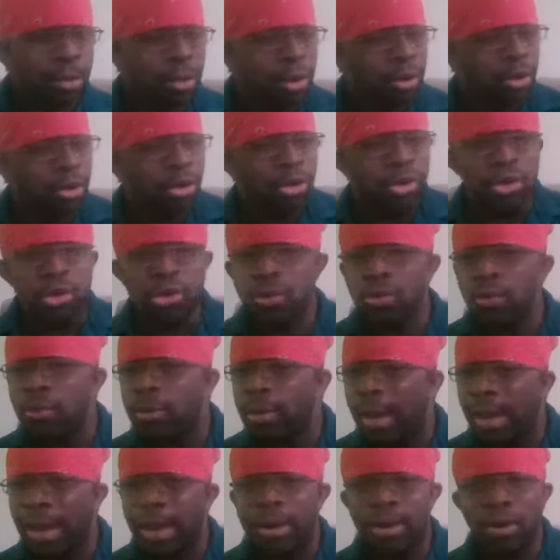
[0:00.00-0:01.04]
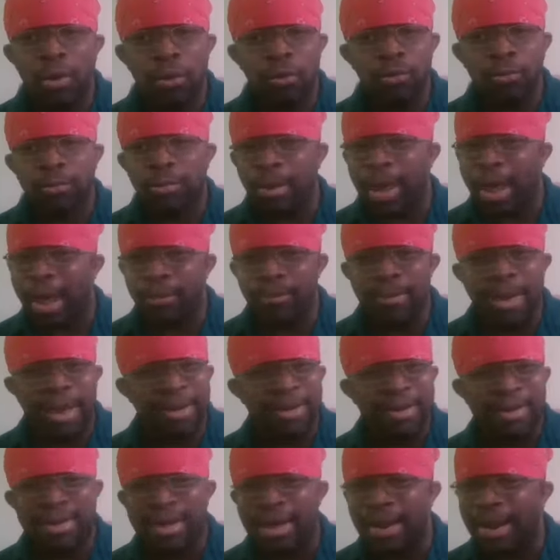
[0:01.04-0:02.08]
You and those black
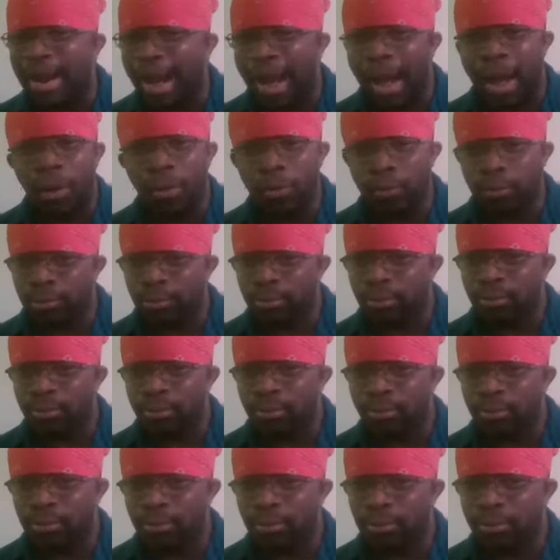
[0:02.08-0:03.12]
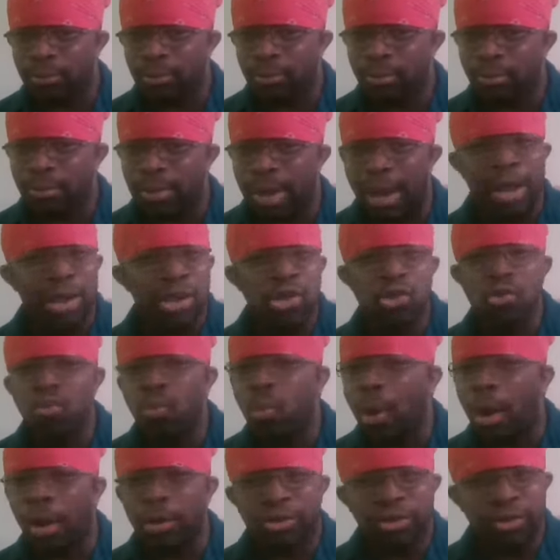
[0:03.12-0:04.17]
men get out and you
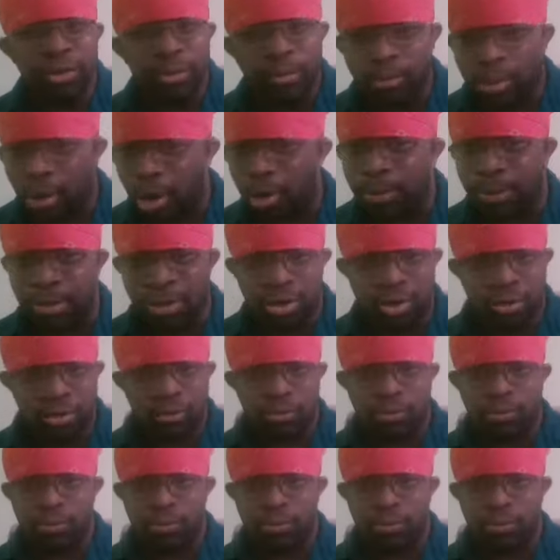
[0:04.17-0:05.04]
watch some barbecue.